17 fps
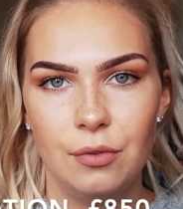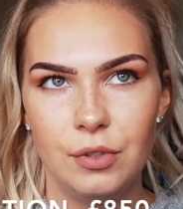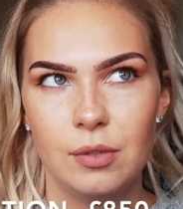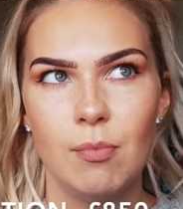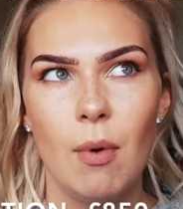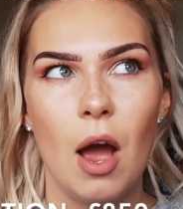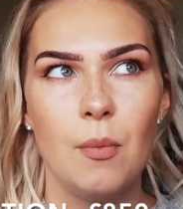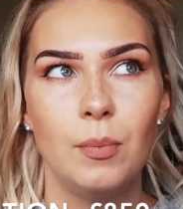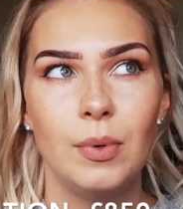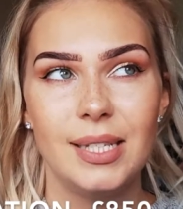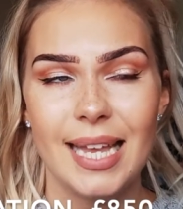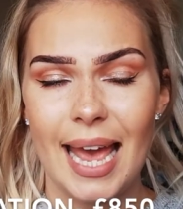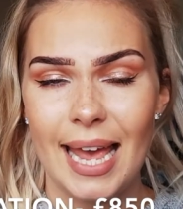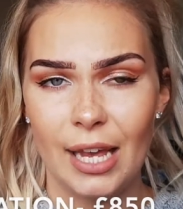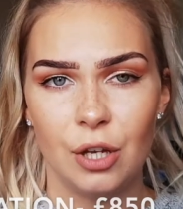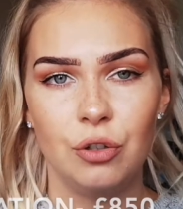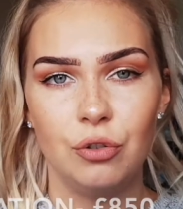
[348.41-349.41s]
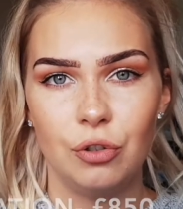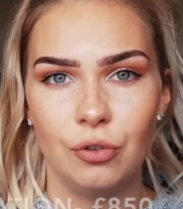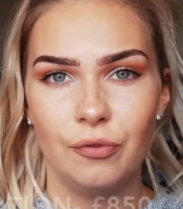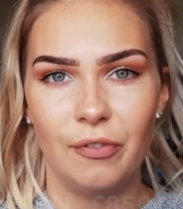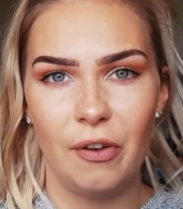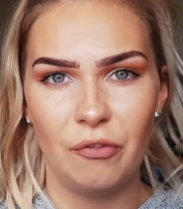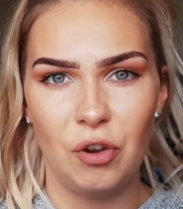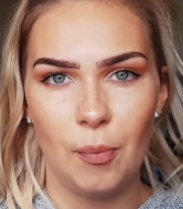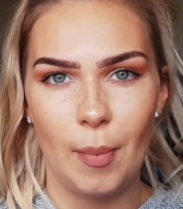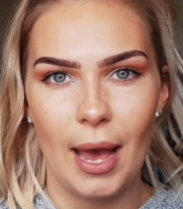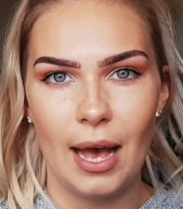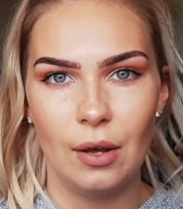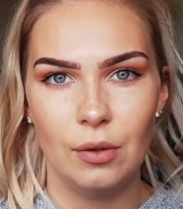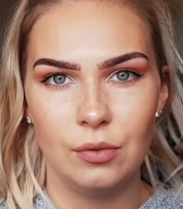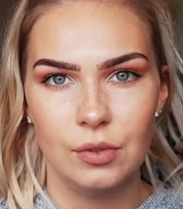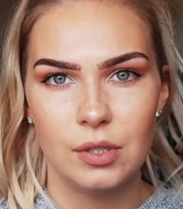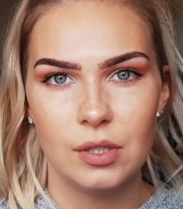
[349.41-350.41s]
Mine was
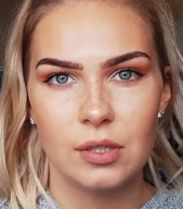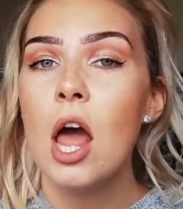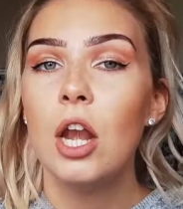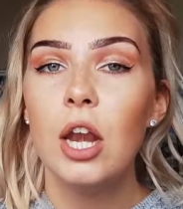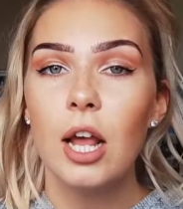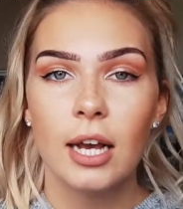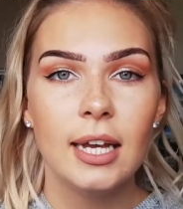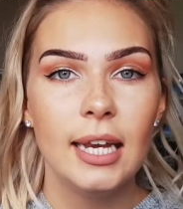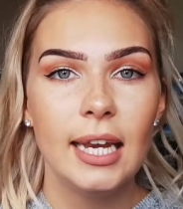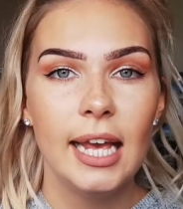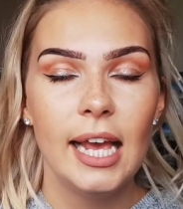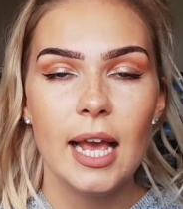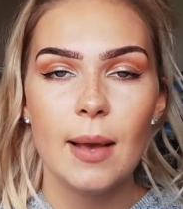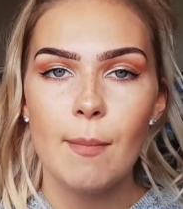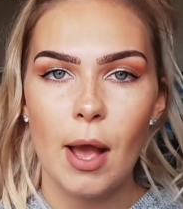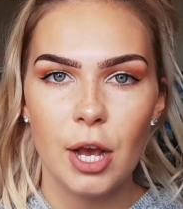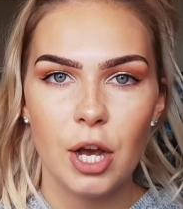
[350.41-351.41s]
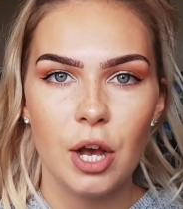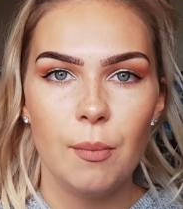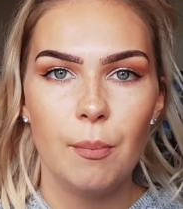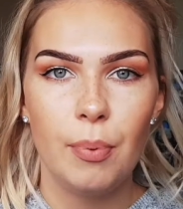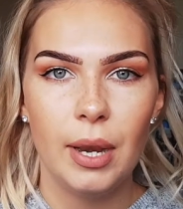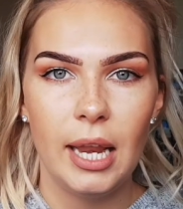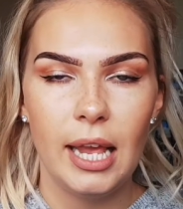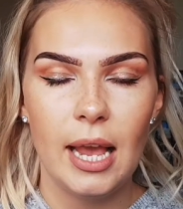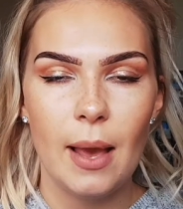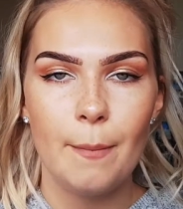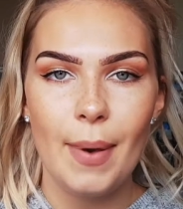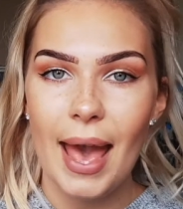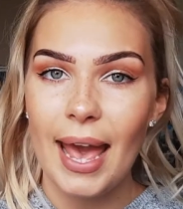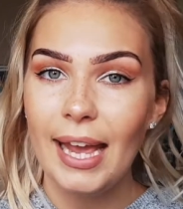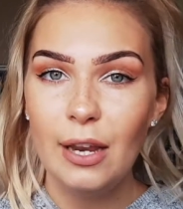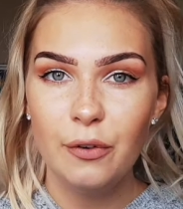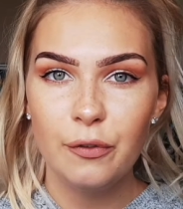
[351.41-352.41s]
£850. Luckily, my company
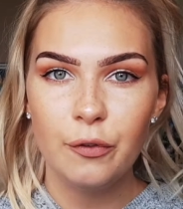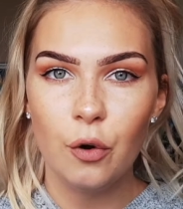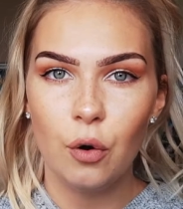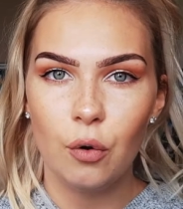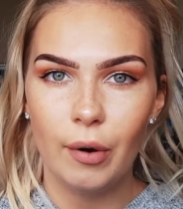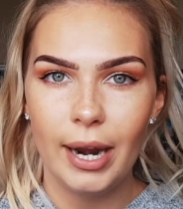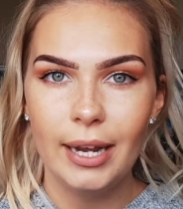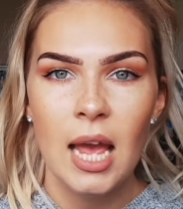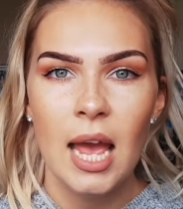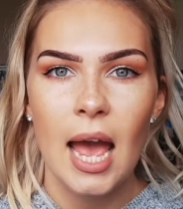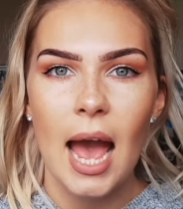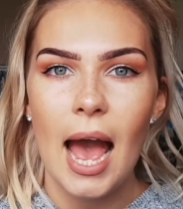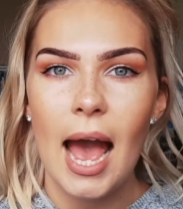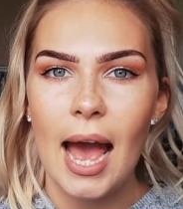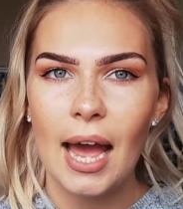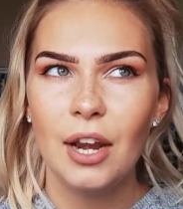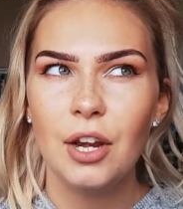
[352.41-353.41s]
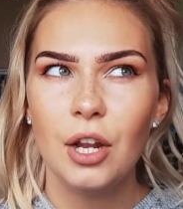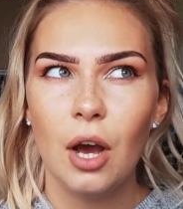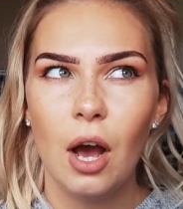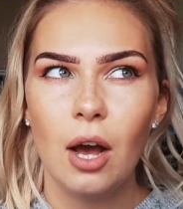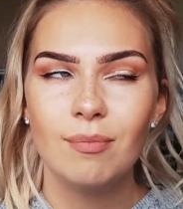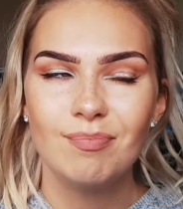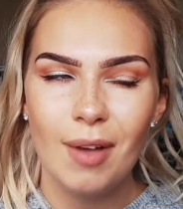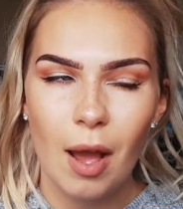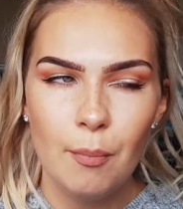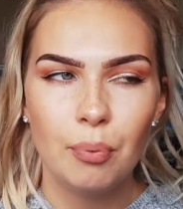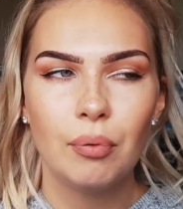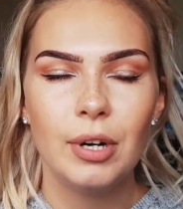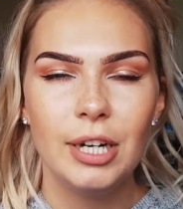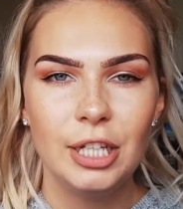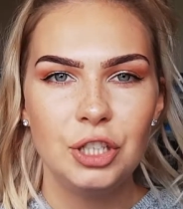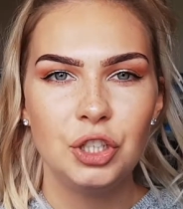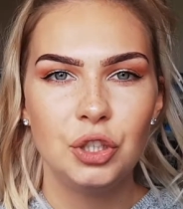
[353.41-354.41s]
paid for it, and I'm
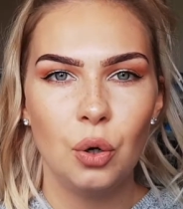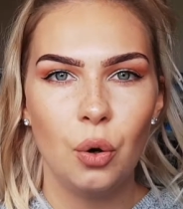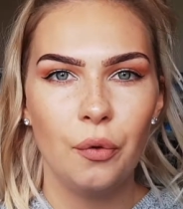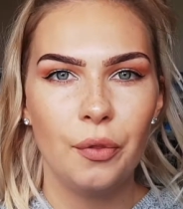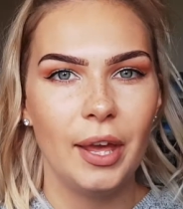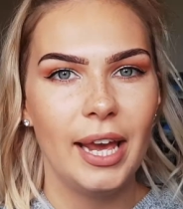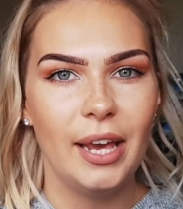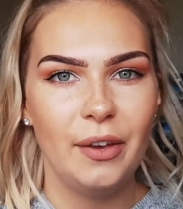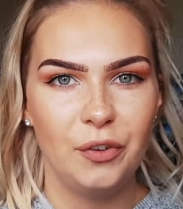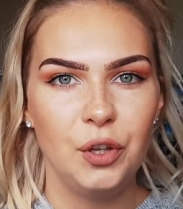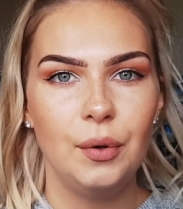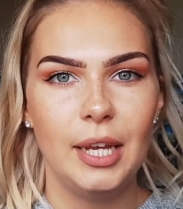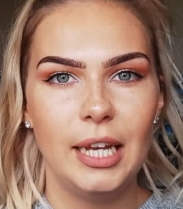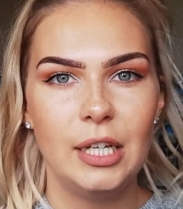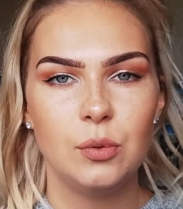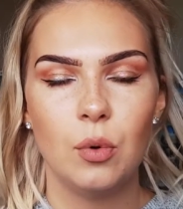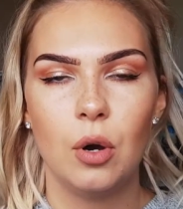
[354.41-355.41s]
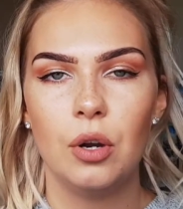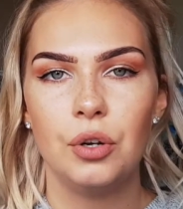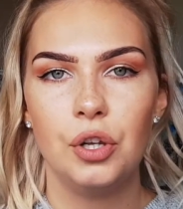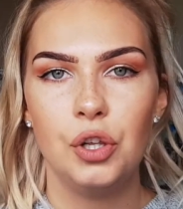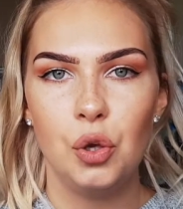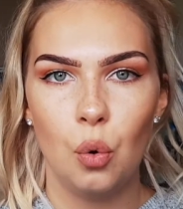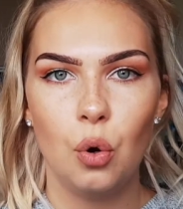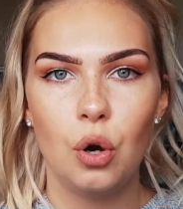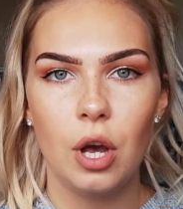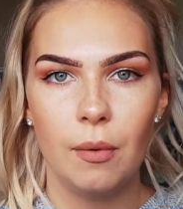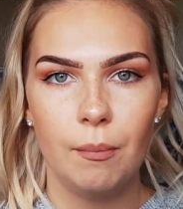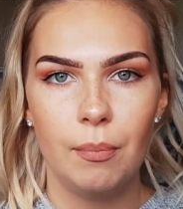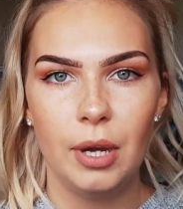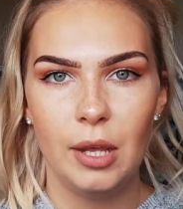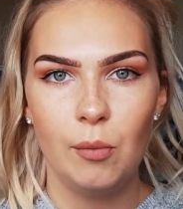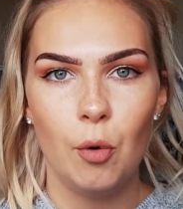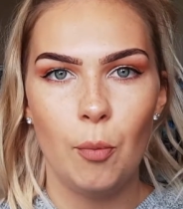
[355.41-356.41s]
pretty sure that if you need one, your
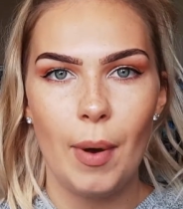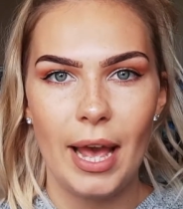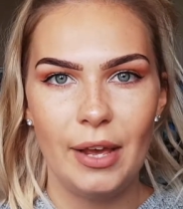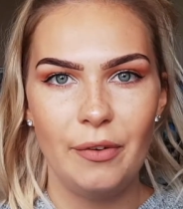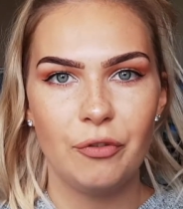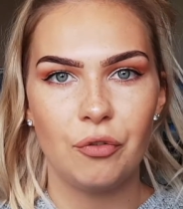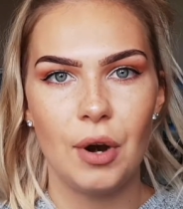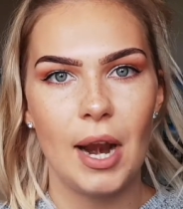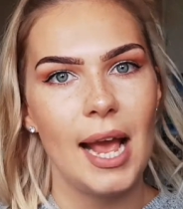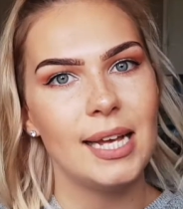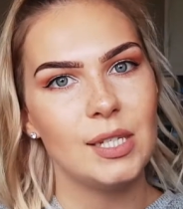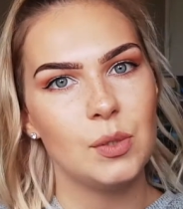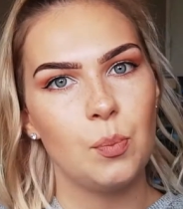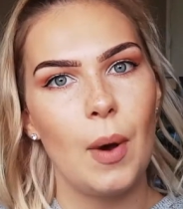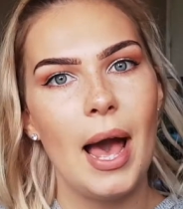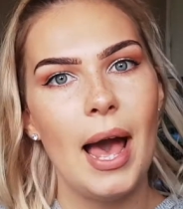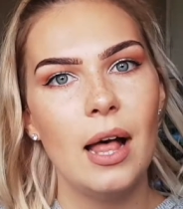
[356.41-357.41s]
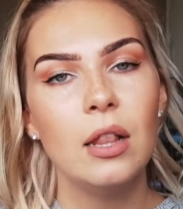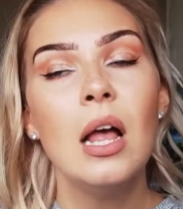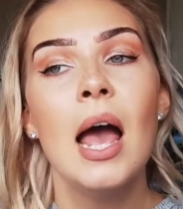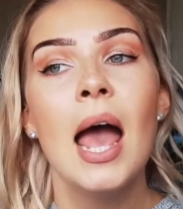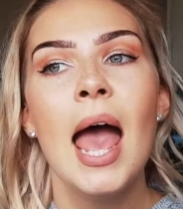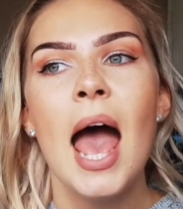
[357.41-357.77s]
company will pay for it as well.